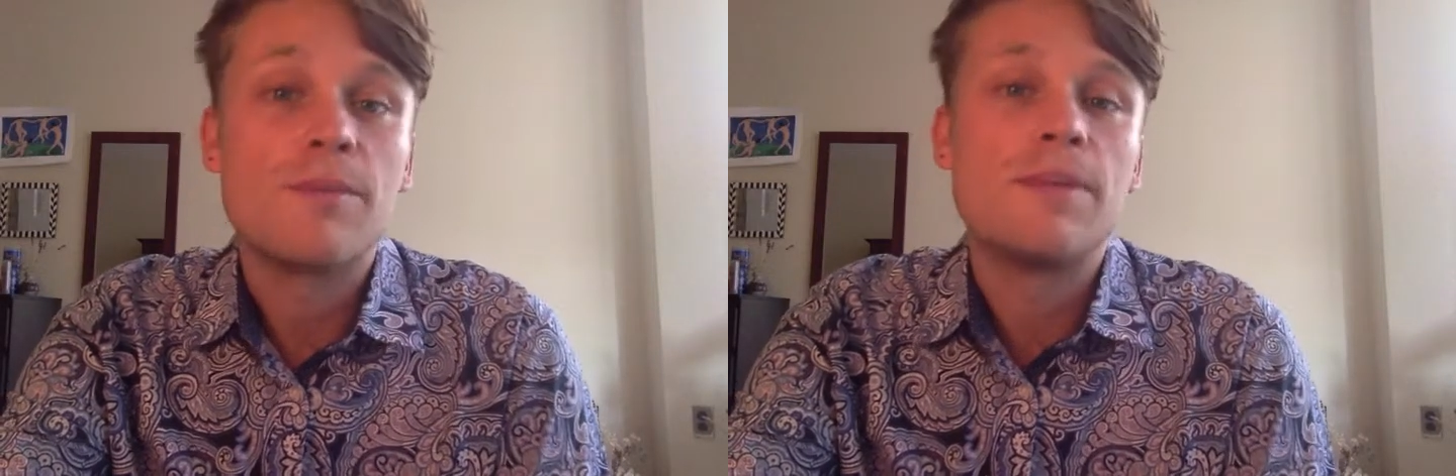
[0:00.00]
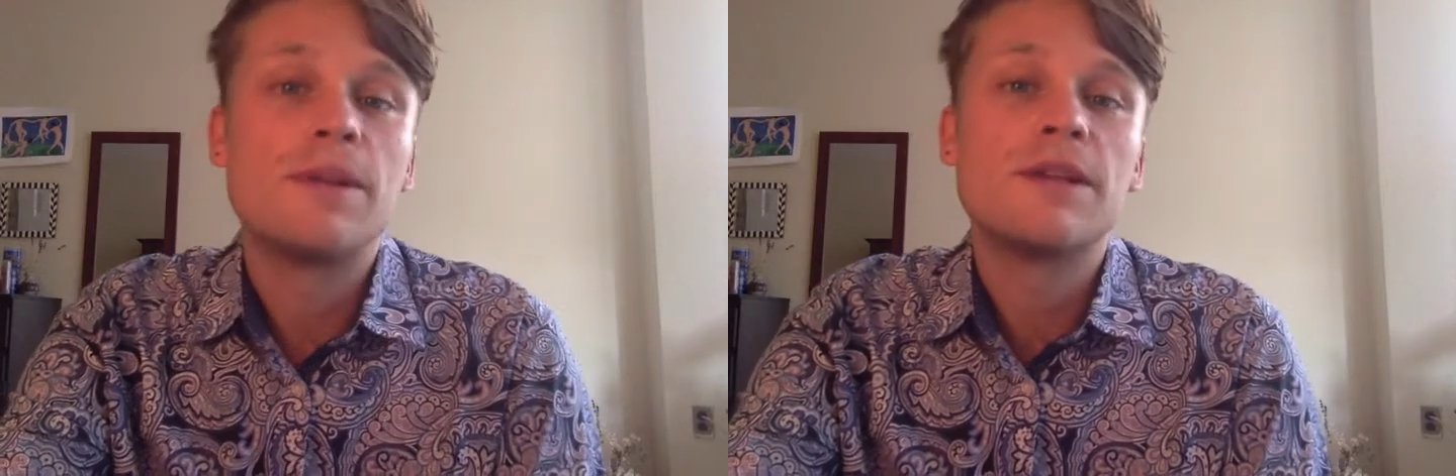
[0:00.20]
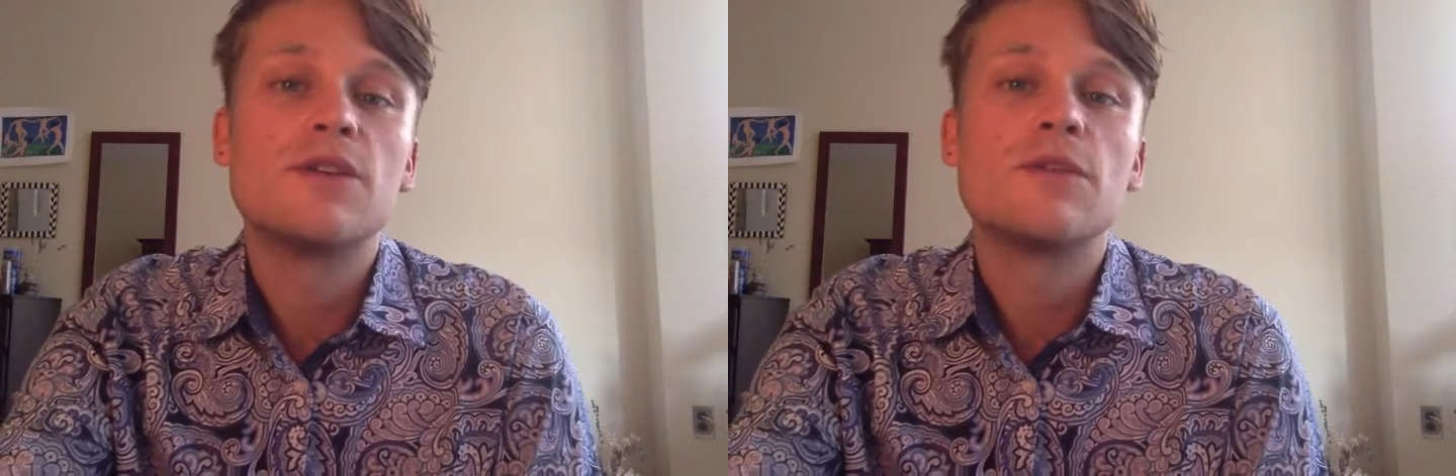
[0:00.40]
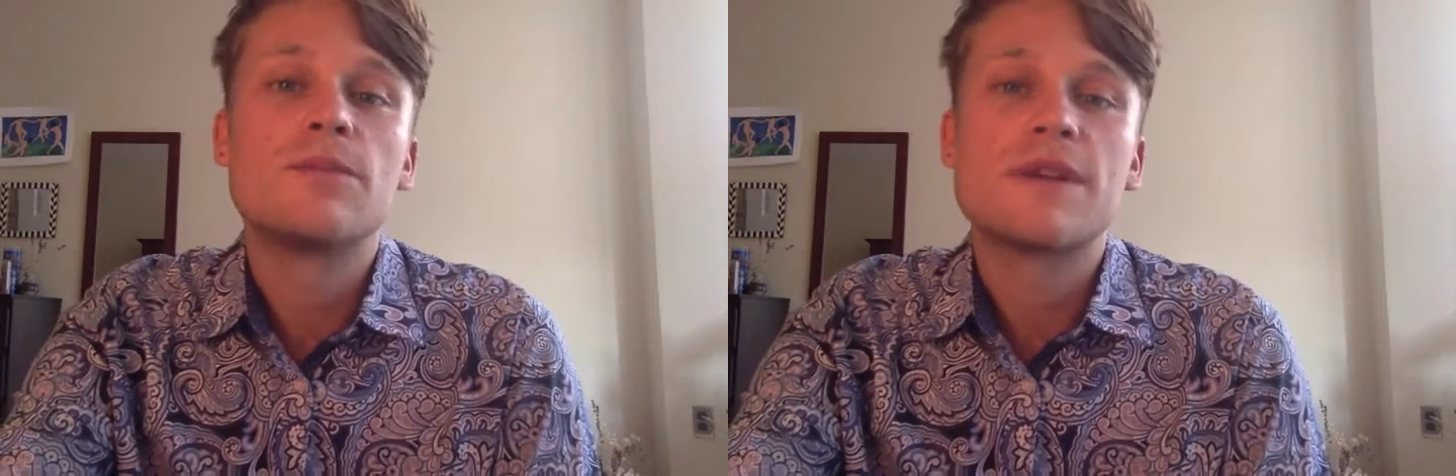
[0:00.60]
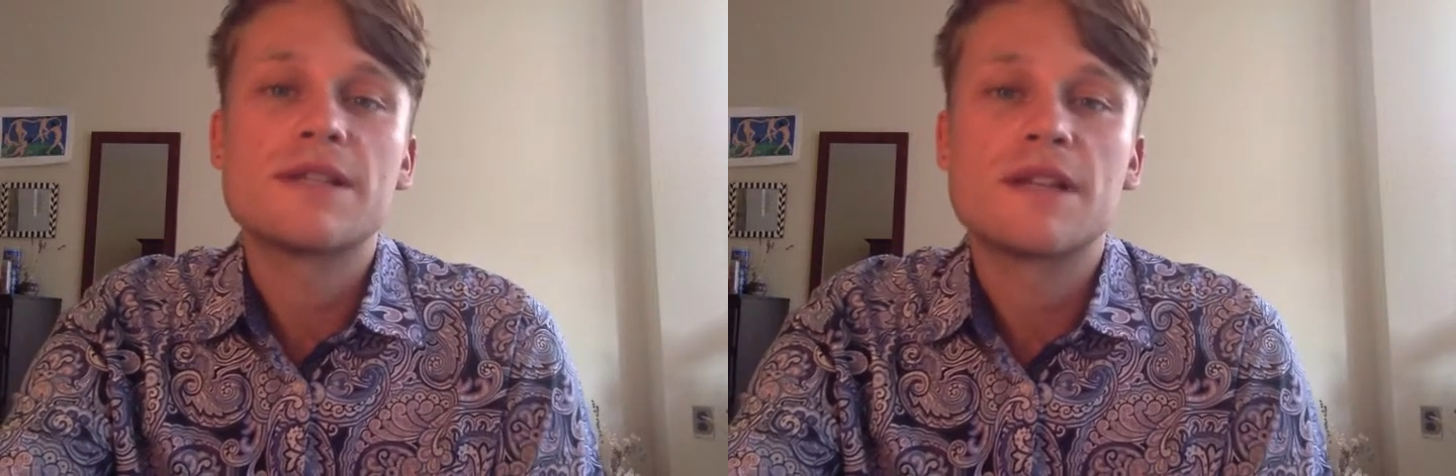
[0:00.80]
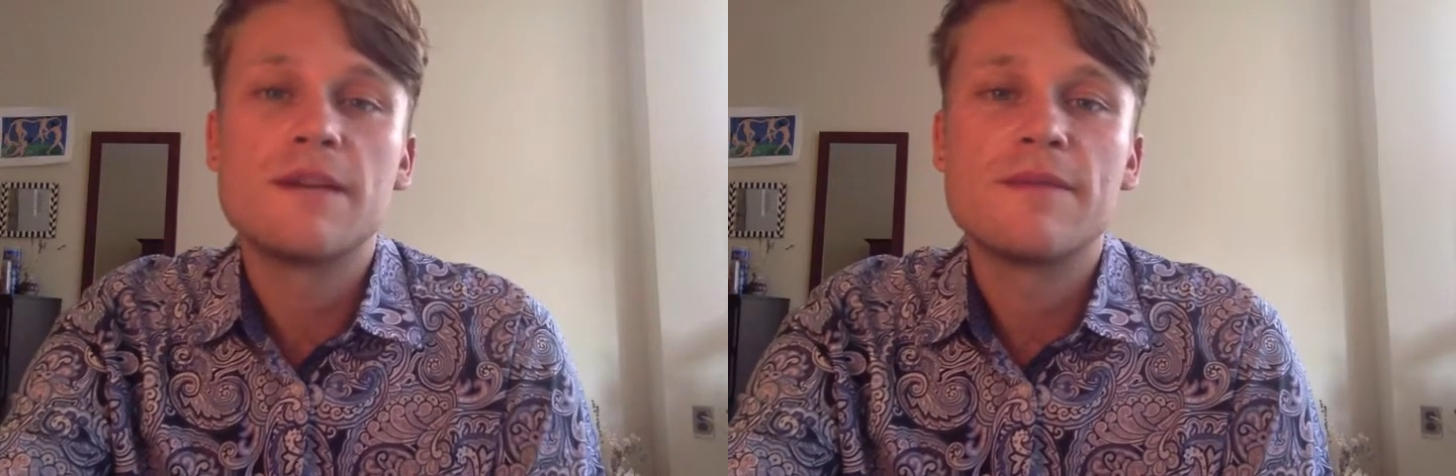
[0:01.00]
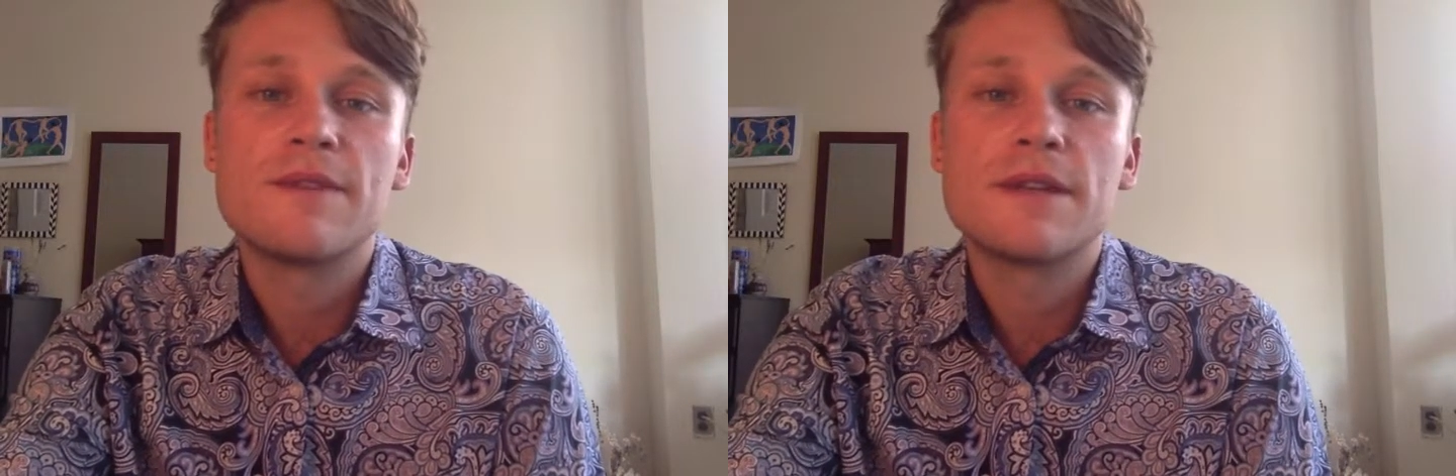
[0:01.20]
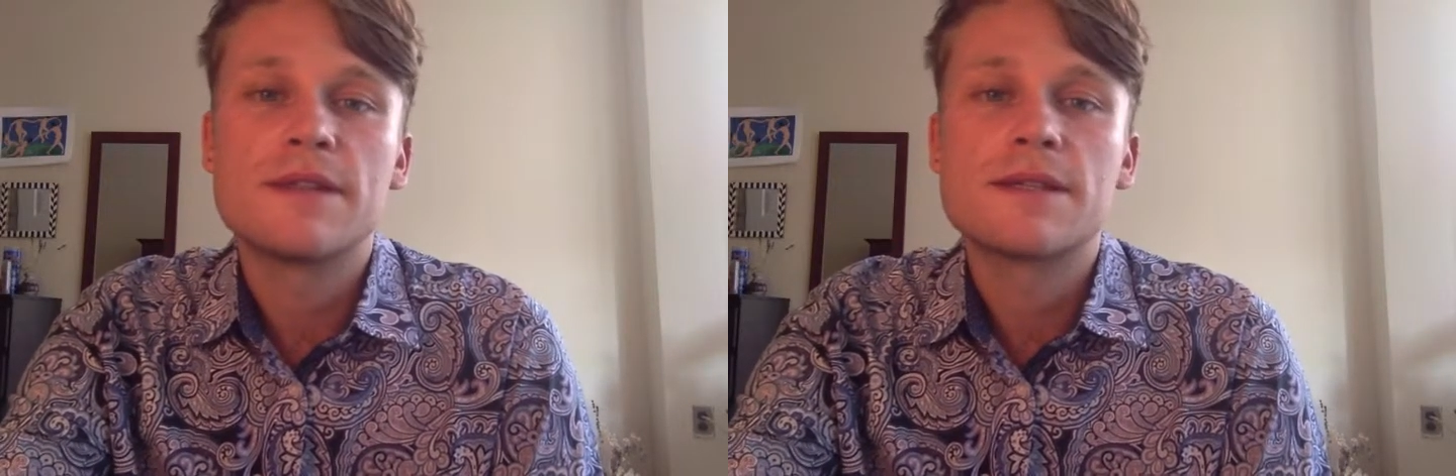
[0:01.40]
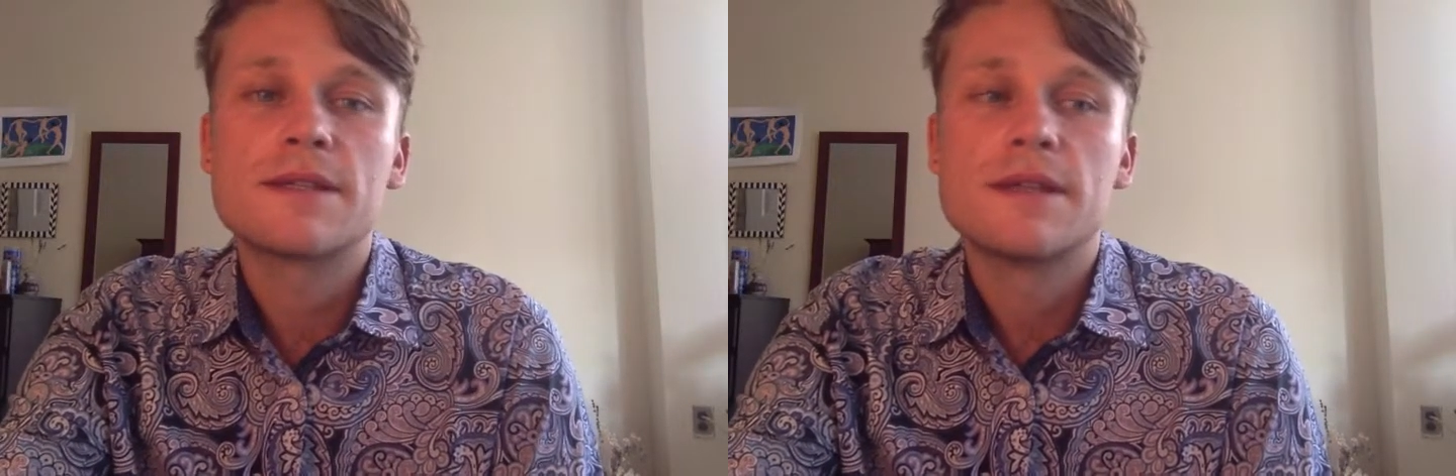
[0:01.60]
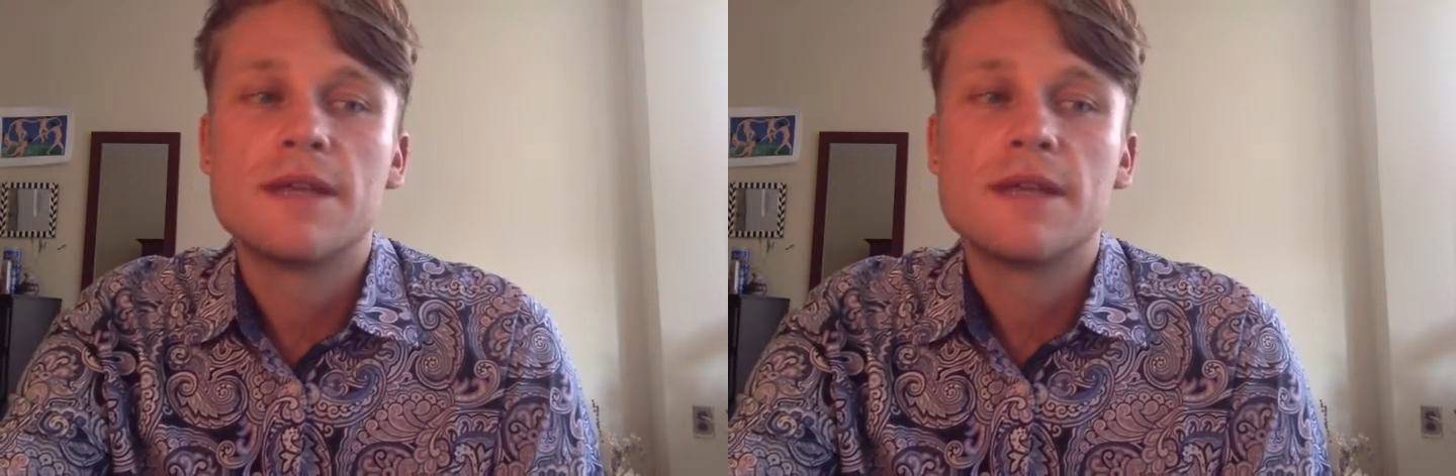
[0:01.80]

political press conference